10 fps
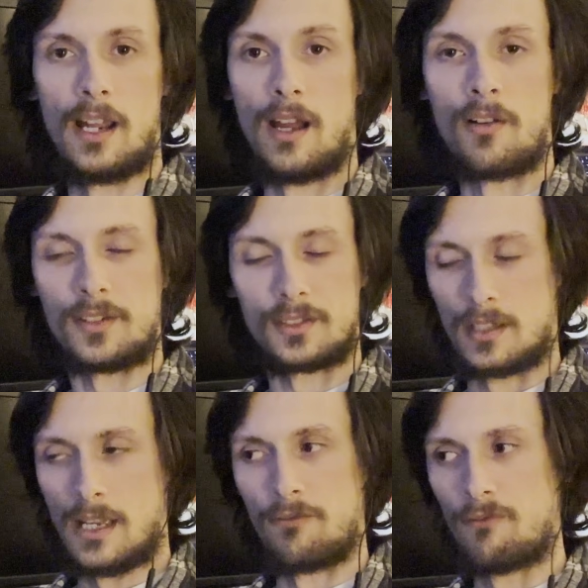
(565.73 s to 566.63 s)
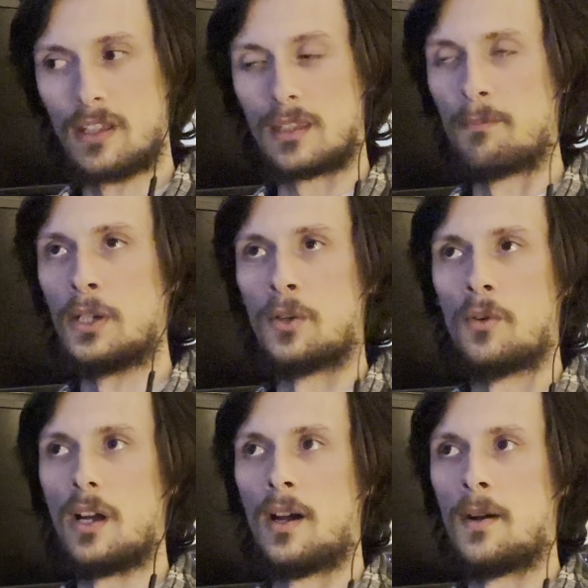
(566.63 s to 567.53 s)
Honestly, it fit the
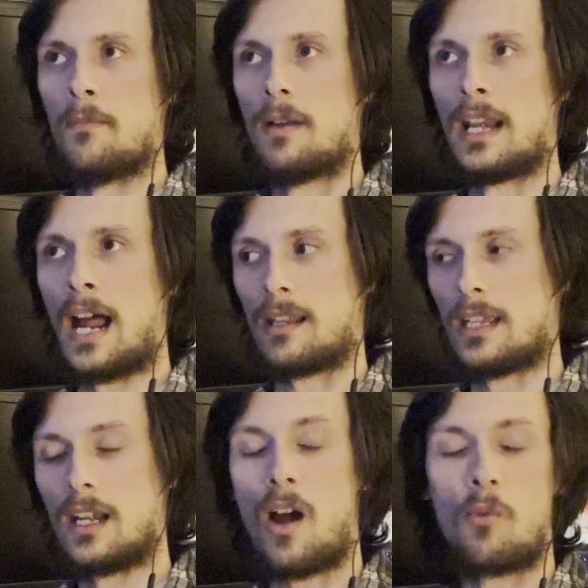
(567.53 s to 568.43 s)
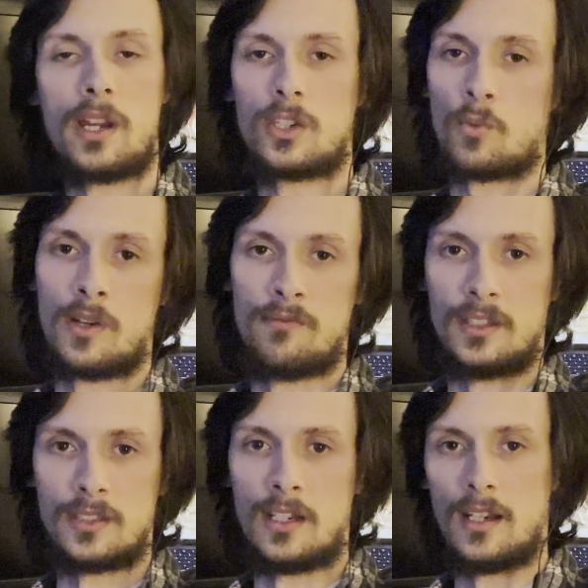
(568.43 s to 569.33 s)
bill, and I cannot wait to
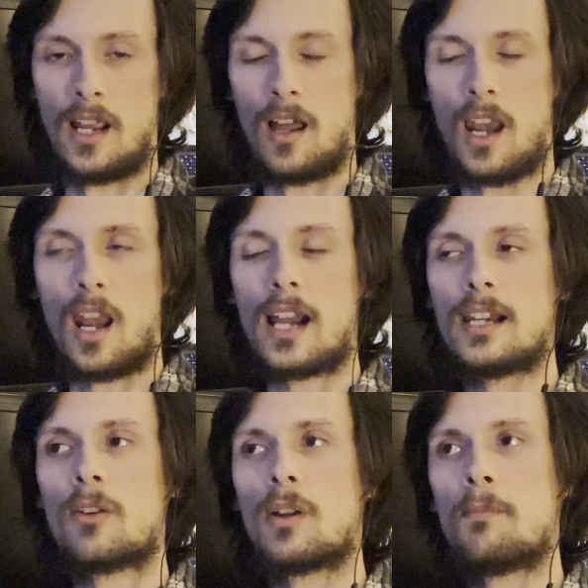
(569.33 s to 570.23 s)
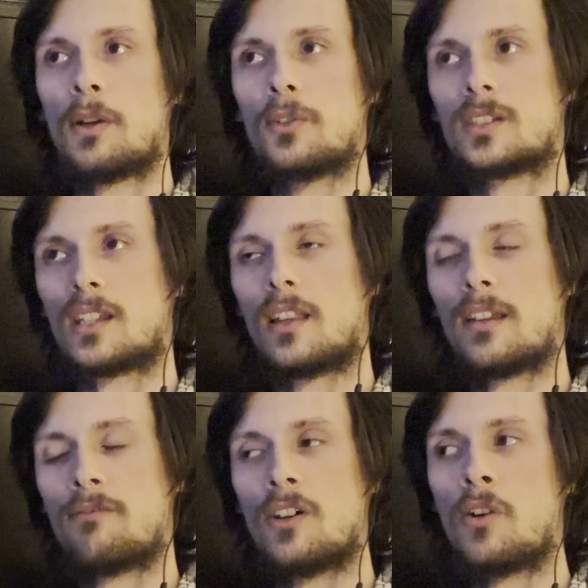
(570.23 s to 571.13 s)
revisit it. A lot of Nuri Bilge
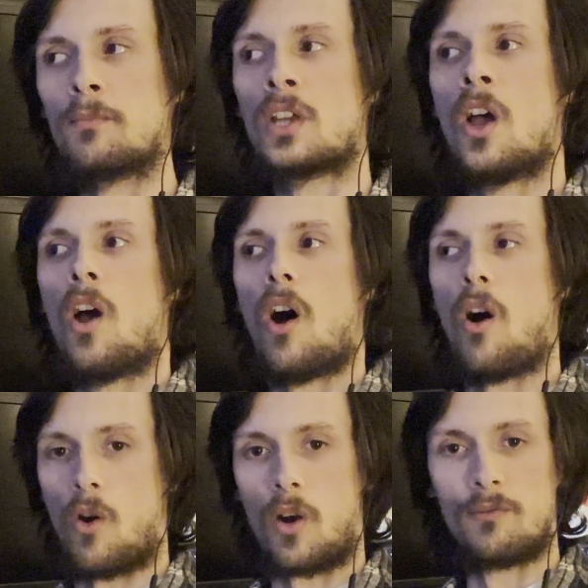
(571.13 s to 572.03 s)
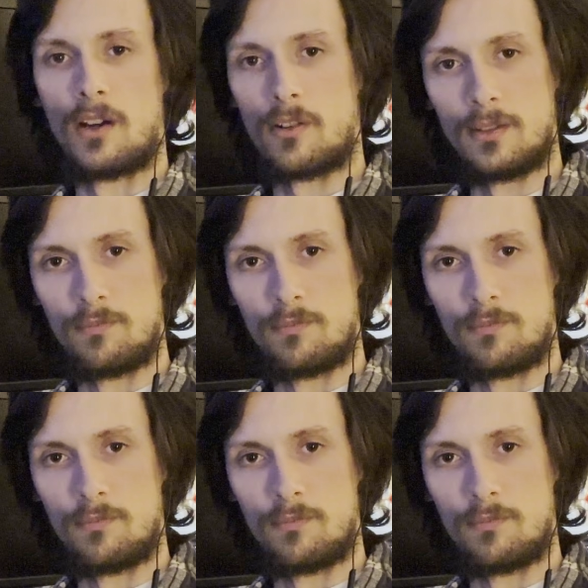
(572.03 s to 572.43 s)
Ceylan films are very,